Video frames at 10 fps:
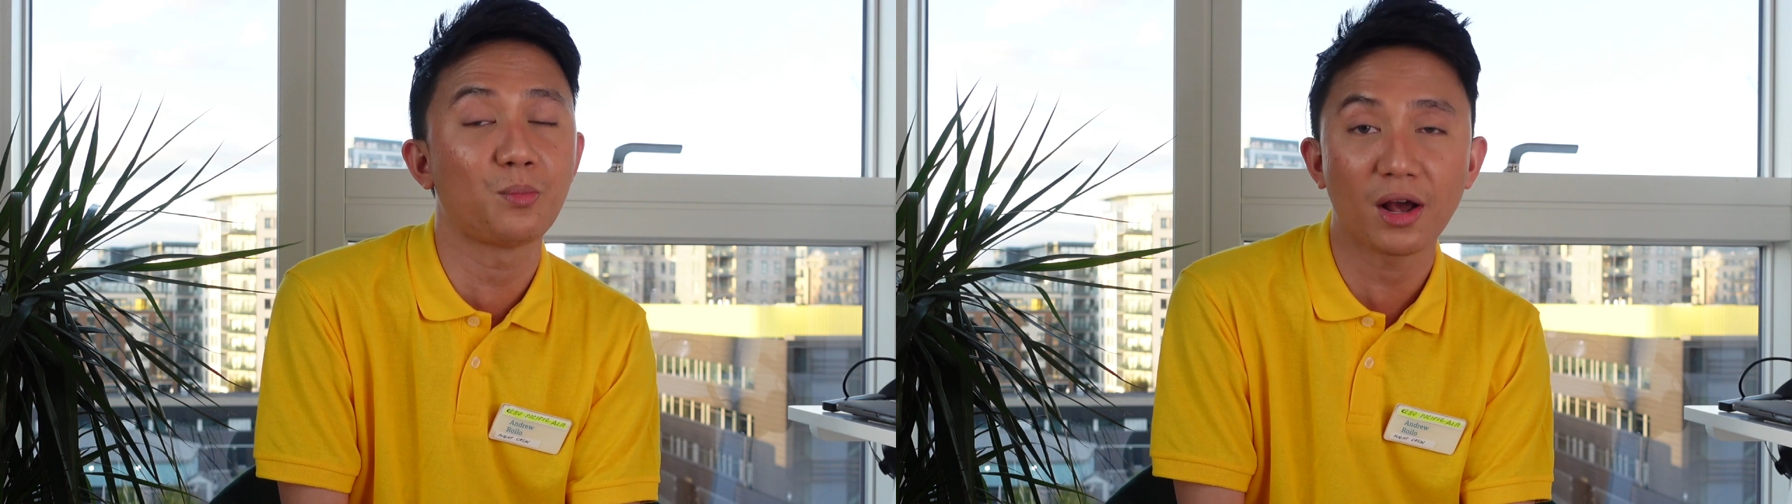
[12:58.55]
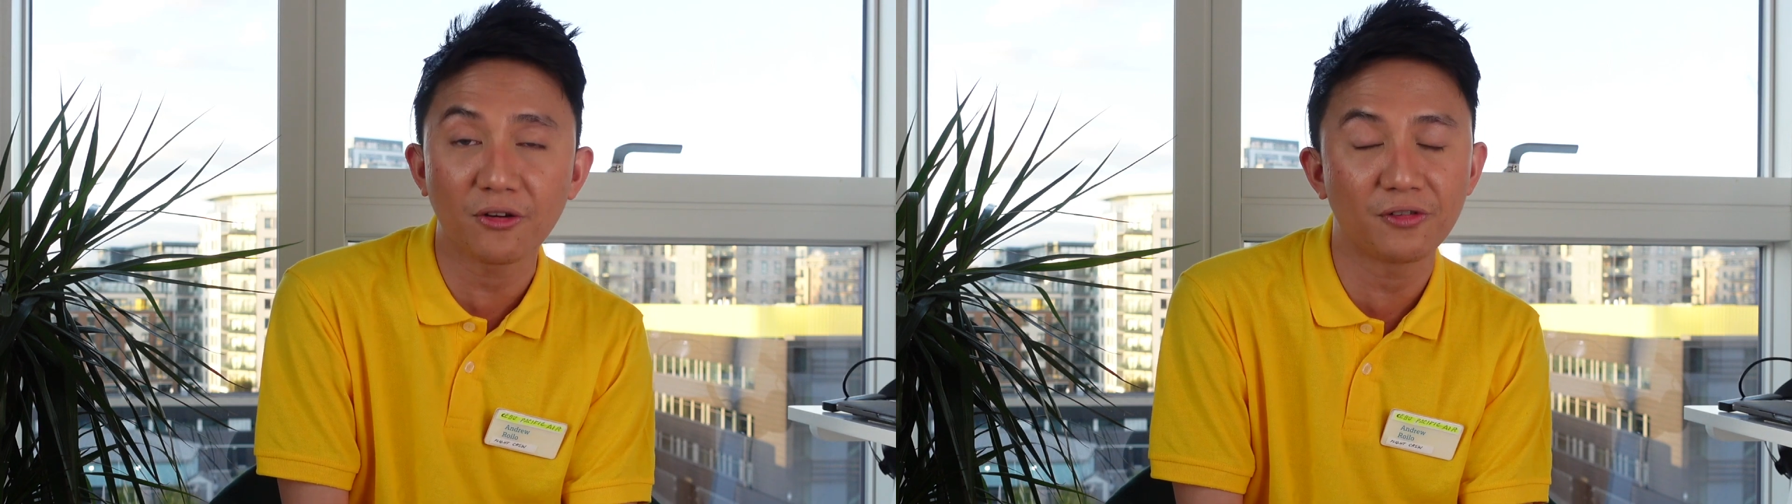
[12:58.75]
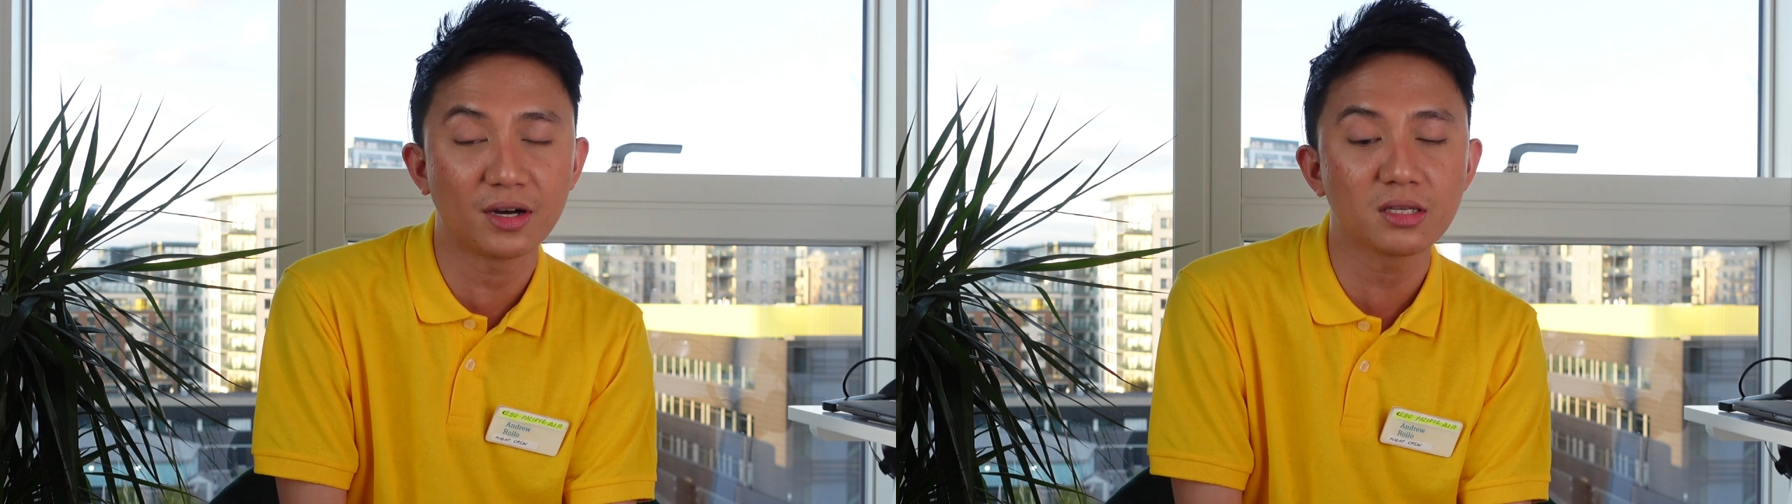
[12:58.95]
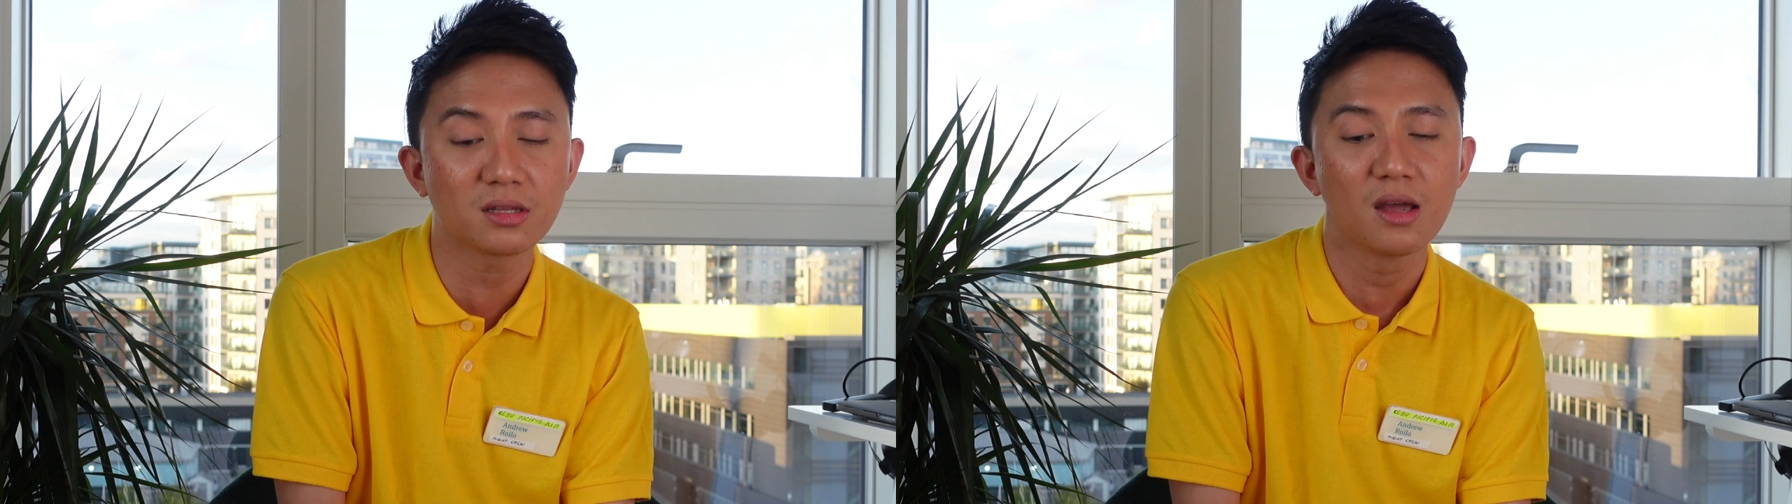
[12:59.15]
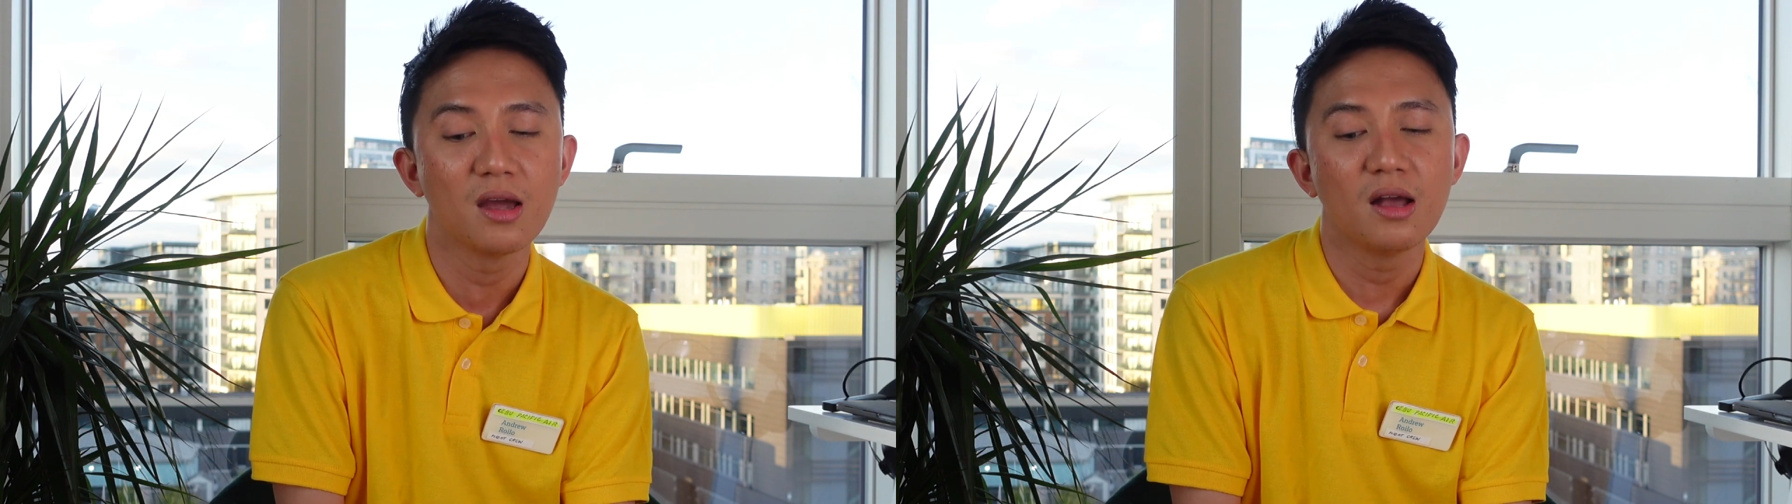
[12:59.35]

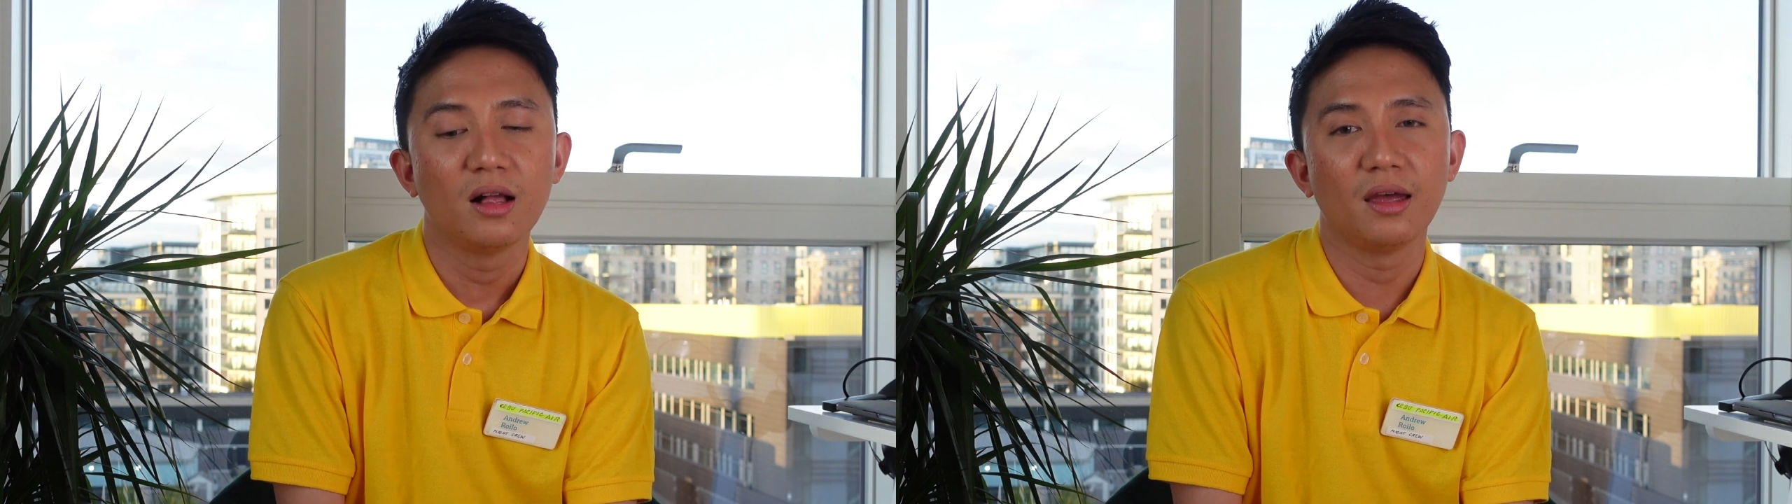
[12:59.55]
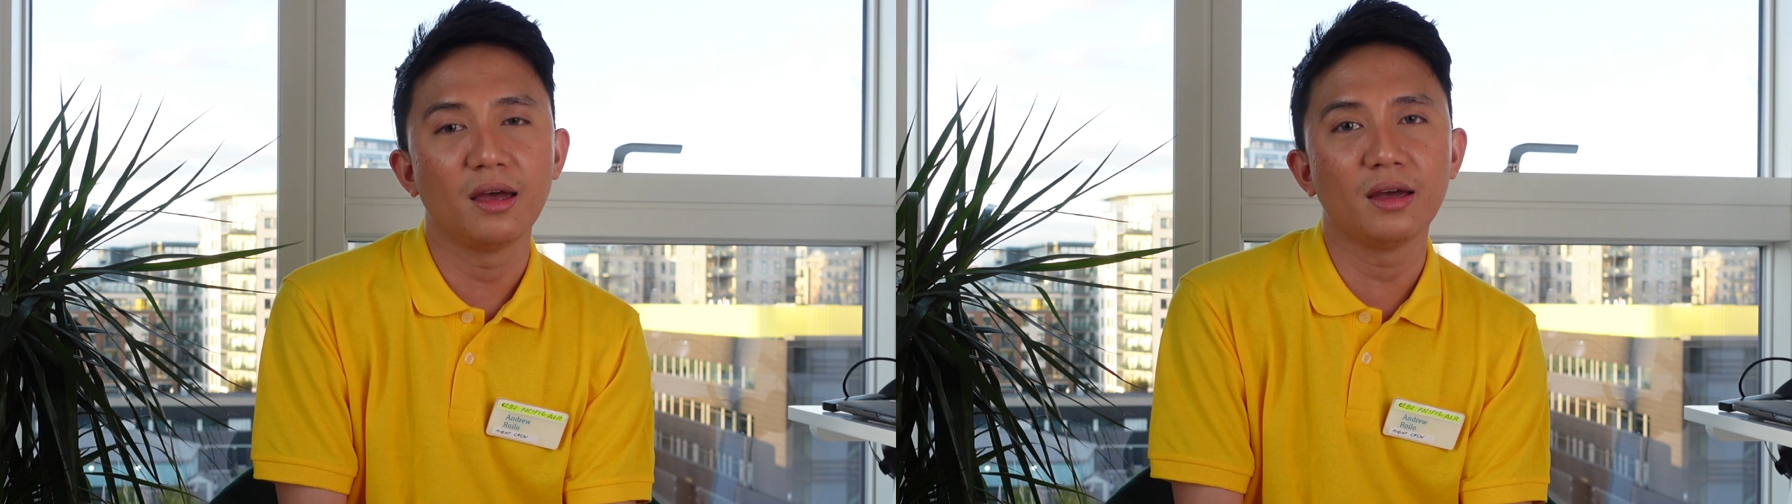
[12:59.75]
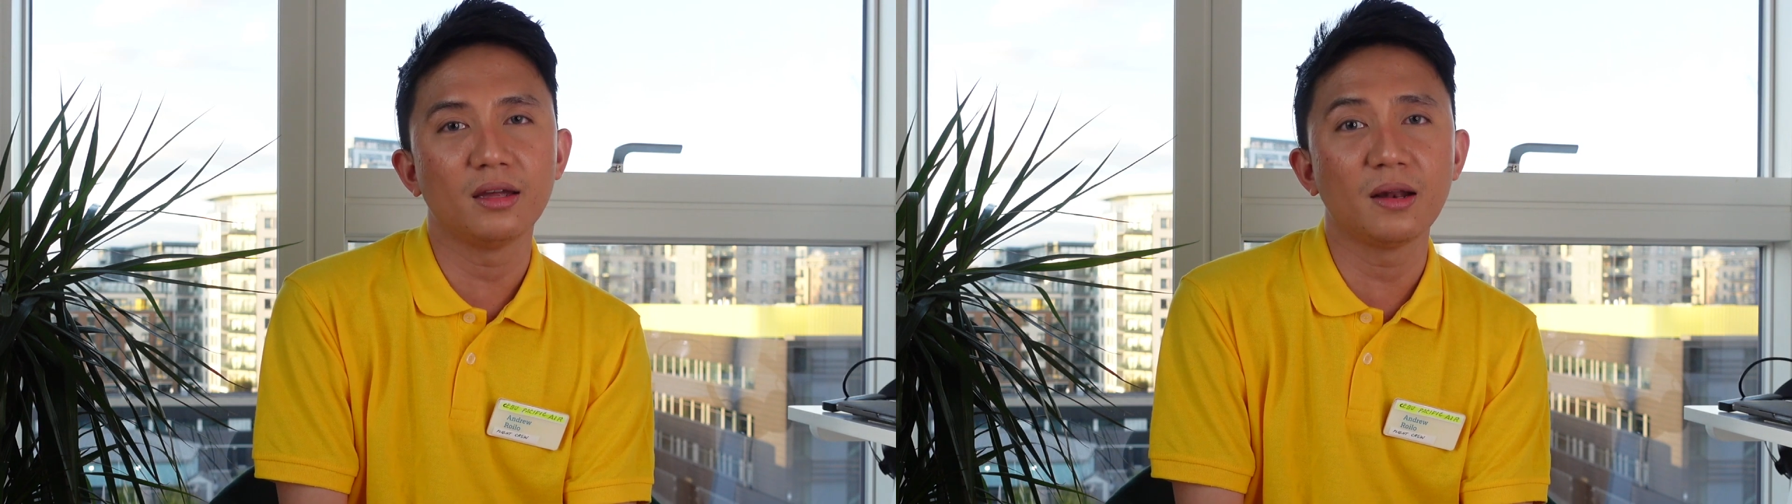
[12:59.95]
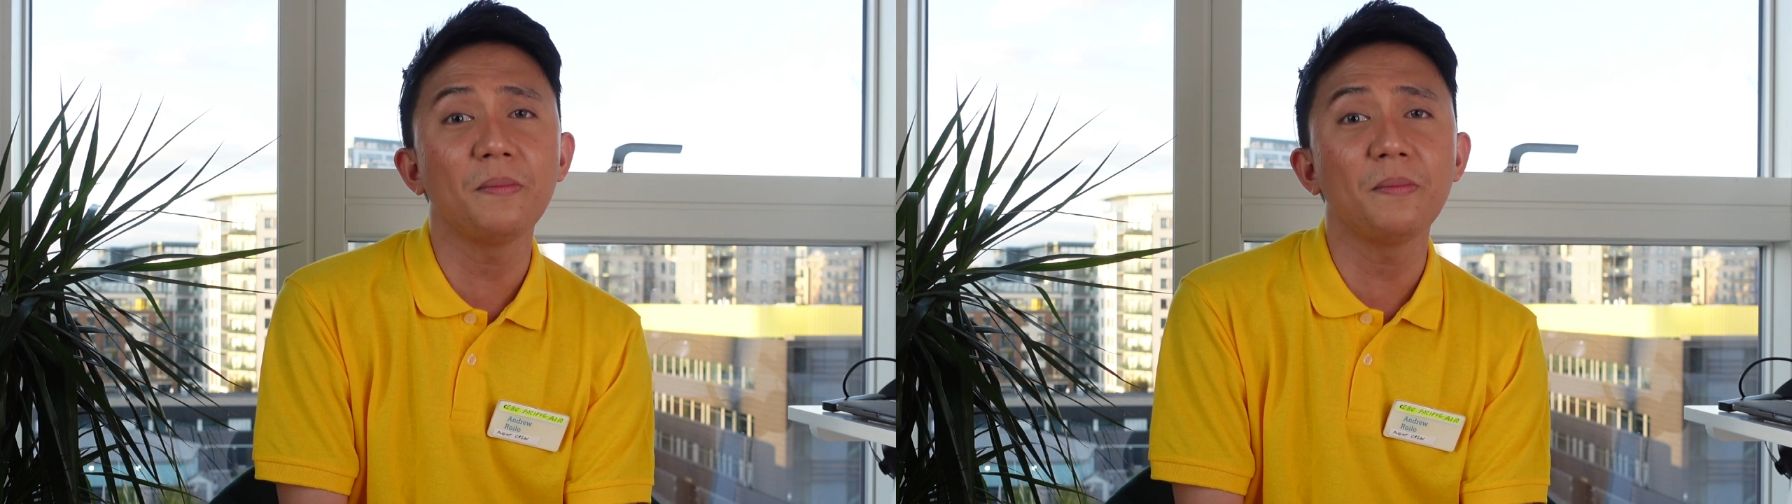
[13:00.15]
breakfast, and